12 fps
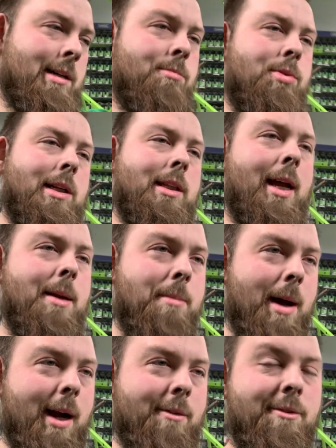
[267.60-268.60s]
pretty
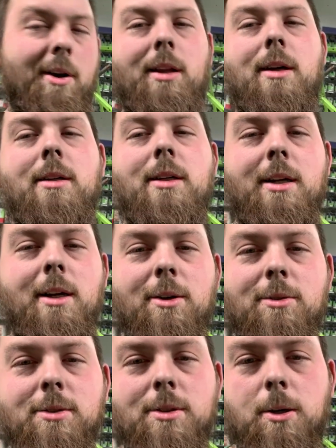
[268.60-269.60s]
laid-back fella, you know.
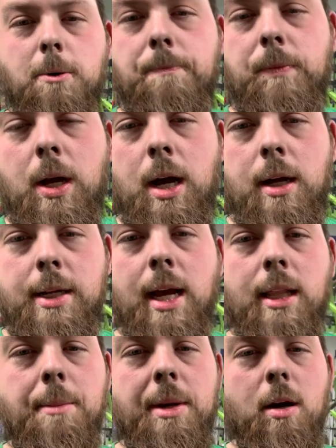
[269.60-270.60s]
So
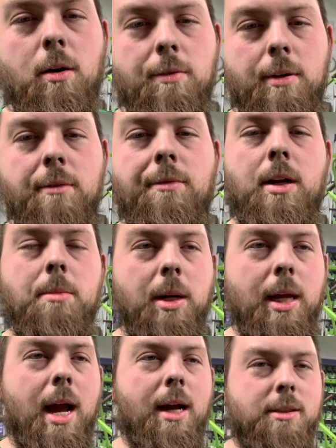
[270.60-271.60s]
let me know if
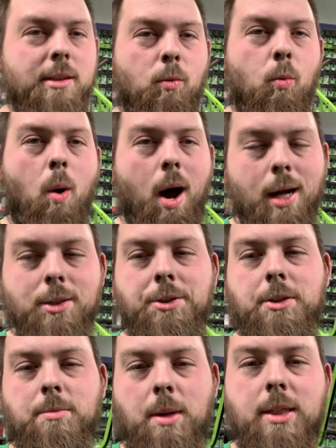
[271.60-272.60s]
anybody actually
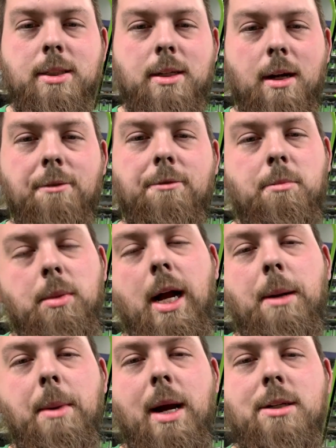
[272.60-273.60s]
watches my stuff from
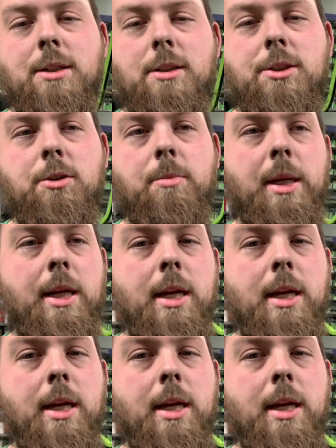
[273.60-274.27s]
Black Magic. Shoot me an